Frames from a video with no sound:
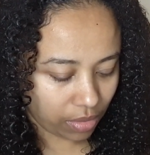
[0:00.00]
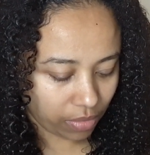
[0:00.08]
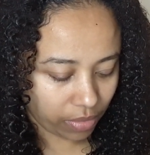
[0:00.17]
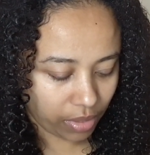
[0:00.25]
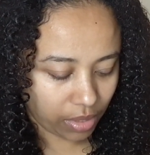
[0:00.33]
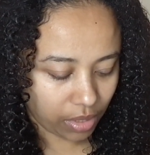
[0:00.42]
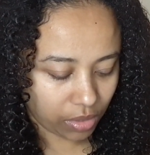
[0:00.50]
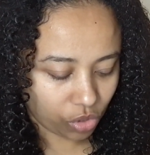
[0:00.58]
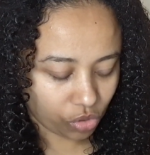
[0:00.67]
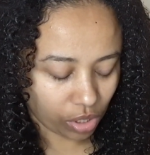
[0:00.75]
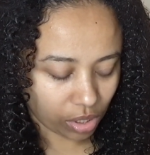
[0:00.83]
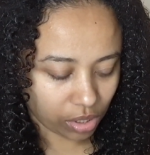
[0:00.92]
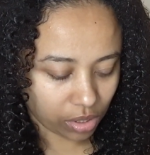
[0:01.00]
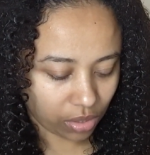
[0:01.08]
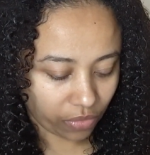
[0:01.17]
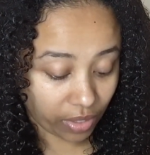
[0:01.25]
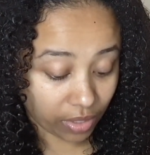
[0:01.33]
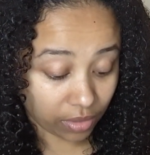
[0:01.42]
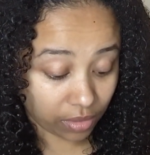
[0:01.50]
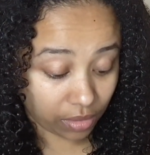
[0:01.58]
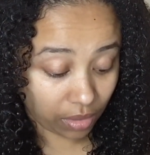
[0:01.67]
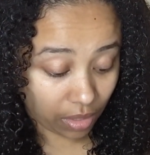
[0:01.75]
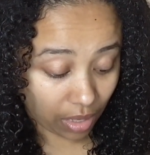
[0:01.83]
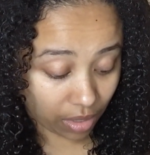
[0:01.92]
Read the instructions. If I could
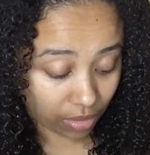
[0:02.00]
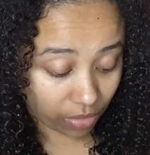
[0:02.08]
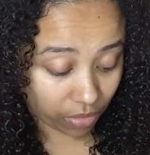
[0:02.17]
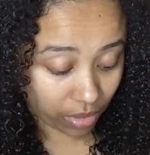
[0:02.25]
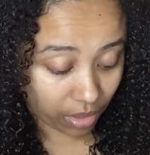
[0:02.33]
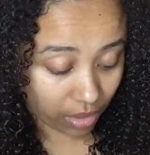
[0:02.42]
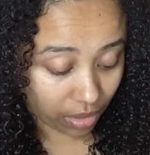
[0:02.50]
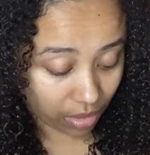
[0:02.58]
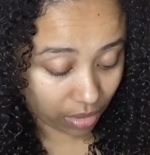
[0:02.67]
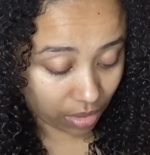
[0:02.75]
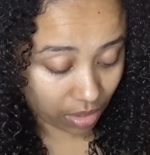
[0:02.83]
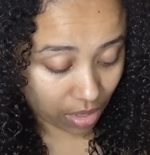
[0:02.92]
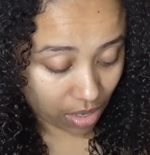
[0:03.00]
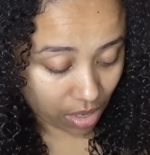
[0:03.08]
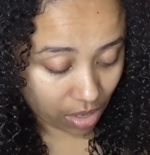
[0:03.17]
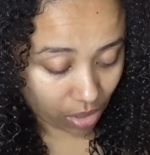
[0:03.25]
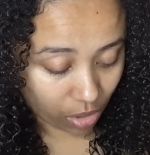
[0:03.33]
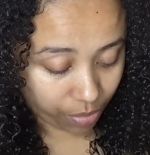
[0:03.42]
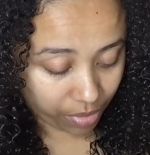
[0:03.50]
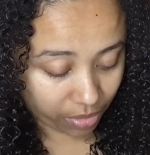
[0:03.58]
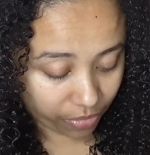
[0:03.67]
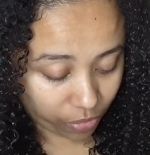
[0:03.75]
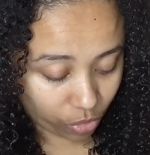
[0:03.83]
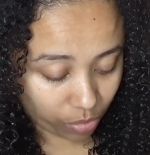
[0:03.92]
see, I could read. Open the
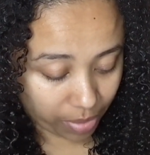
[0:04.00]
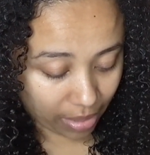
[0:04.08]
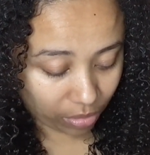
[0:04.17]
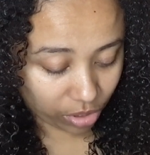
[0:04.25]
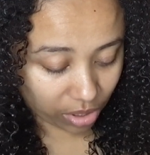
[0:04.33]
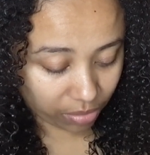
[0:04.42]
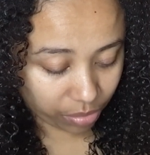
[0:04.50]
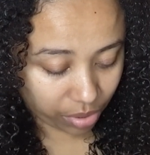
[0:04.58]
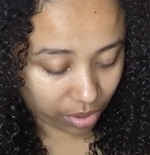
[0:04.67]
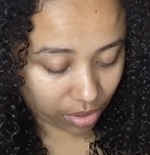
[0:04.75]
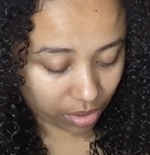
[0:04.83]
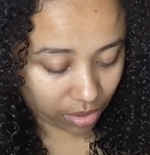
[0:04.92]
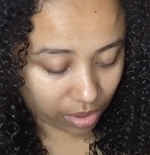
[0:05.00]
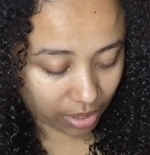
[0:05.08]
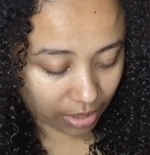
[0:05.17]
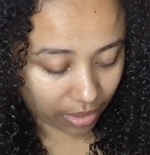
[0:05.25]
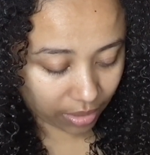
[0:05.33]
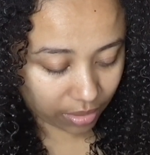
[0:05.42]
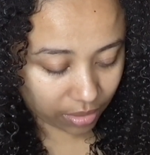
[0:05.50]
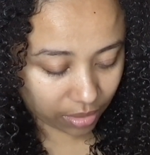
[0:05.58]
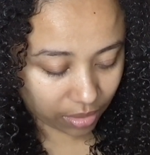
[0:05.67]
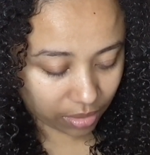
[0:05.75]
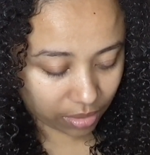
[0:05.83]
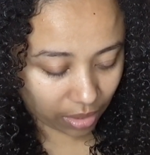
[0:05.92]
full pouch and put the test
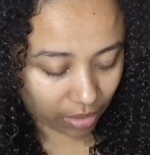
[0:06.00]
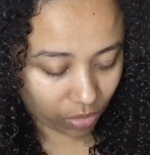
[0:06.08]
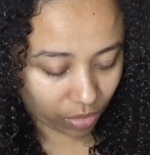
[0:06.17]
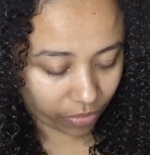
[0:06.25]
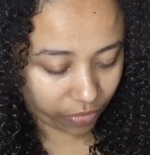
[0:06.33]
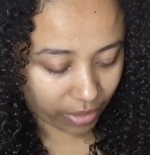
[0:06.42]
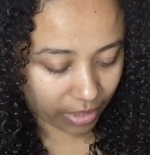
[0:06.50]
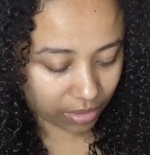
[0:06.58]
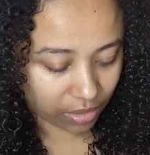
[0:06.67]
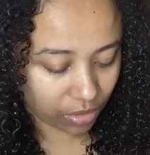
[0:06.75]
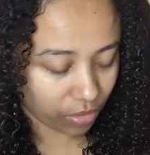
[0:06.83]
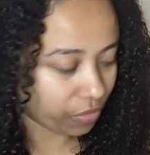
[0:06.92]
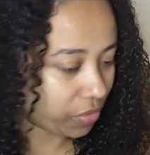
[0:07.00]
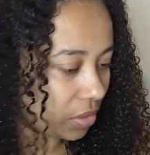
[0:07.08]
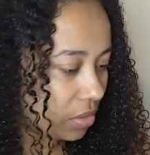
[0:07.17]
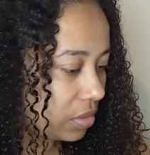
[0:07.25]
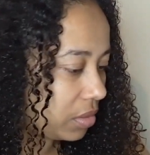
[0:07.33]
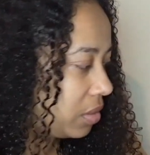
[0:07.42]
cassette on a flat surface.